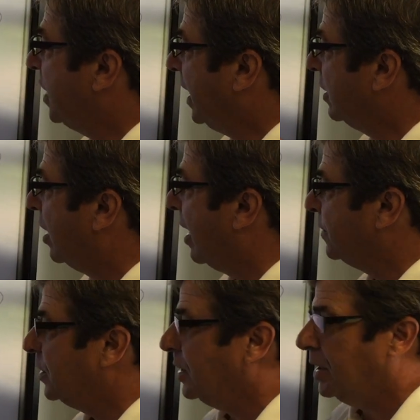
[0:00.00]
second
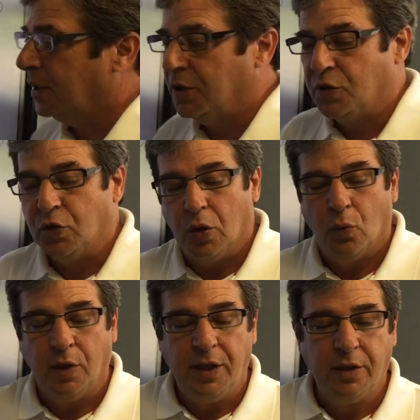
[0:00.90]
option is
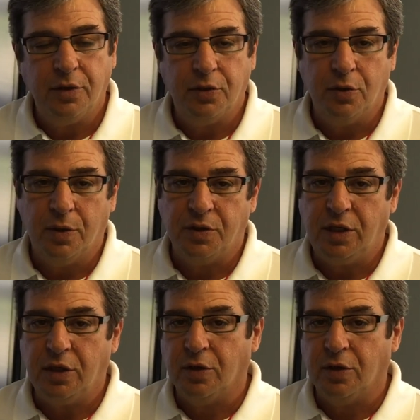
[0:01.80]
what he could do is he